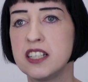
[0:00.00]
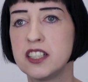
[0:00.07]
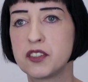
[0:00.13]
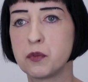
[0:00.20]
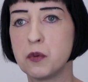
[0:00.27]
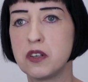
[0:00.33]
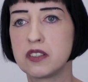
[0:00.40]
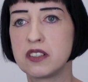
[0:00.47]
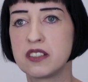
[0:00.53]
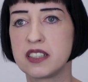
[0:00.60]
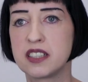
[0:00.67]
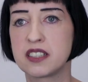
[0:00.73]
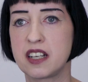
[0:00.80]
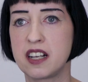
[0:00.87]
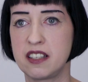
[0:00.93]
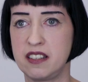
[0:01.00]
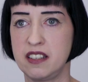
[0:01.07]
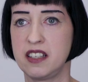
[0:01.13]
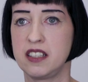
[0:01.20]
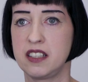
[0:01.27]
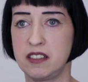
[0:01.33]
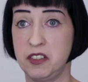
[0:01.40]
is one that I
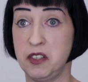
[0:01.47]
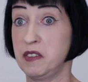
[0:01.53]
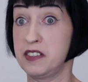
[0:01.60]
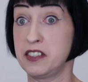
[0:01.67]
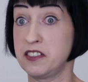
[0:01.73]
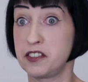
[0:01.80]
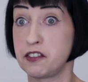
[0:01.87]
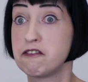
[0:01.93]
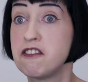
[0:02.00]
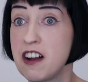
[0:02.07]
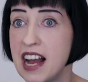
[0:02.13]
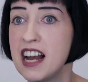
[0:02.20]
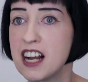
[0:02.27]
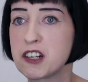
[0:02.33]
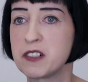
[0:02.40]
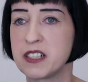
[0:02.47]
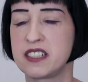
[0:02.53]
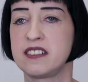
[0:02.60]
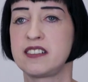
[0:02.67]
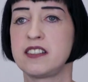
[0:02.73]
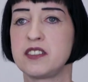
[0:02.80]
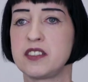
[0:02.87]
think you know, it's, a fair
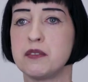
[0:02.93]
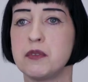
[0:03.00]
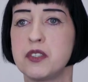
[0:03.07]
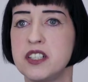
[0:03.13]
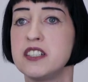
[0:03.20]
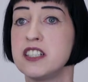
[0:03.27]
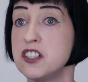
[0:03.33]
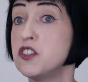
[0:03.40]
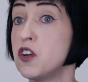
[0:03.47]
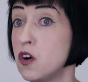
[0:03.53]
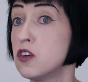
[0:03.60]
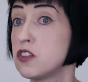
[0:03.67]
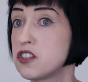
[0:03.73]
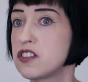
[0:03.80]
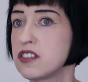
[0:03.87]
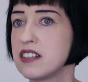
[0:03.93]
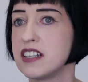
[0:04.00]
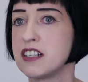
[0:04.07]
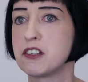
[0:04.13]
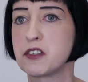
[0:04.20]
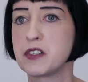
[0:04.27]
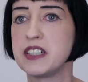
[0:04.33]
criticism. She did not
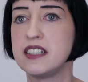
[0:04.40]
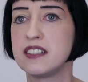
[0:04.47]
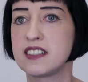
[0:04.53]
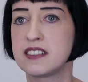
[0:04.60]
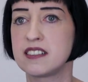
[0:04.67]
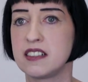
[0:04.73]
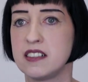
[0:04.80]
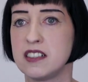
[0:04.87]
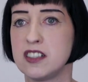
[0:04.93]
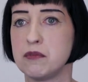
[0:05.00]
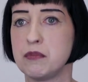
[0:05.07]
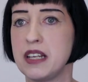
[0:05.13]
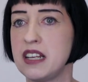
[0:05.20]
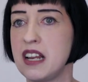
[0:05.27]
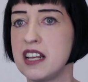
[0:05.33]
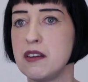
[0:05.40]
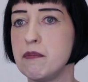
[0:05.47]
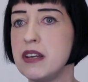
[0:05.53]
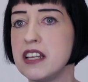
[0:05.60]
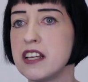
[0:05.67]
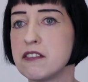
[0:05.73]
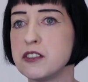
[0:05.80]
increase um, in any
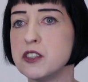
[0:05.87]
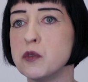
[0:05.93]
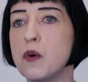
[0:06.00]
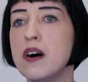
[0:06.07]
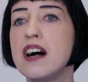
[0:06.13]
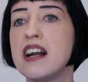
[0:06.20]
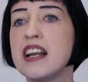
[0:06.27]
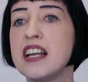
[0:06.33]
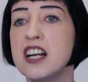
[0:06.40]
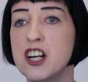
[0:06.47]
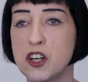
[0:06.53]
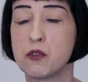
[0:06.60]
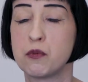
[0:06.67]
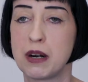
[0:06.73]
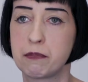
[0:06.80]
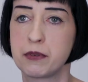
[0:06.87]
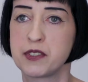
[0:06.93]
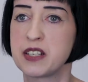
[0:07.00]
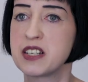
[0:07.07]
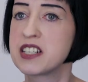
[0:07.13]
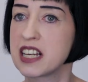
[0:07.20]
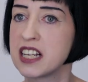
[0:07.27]
meaningful way
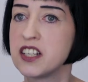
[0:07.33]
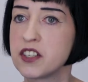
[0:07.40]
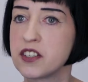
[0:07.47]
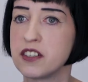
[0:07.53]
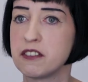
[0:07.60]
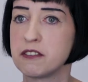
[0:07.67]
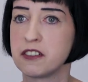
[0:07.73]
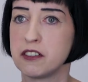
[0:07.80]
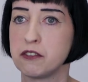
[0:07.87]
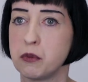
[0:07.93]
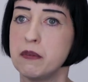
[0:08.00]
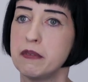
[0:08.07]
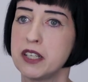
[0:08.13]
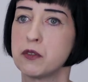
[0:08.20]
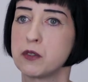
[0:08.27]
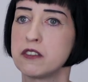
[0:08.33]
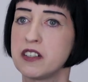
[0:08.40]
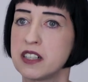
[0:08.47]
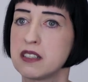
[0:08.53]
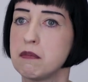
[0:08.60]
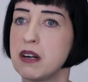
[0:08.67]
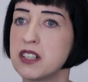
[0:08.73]
representation of, of women or of
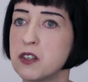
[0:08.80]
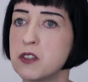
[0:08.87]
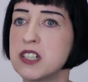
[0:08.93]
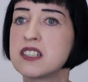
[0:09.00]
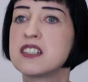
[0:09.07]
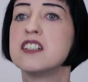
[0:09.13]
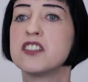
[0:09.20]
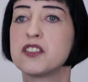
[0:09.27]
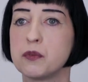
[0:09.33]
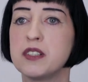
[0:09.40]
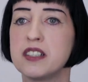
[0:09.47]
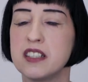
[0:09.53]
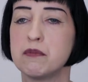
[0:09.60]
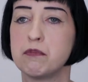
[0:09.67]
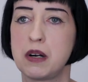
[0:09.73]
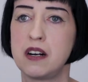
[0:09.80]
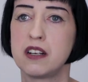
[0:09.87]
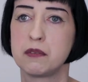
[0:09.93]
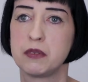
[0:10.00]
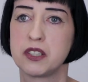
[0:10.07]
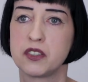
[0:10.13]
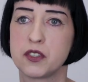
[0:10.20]
other minorities within
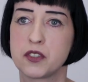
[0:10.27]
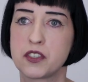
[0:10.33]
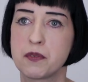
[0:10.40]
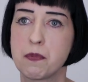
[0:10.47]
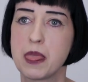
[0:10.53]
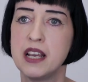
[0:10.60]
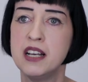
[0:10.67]
Parliament.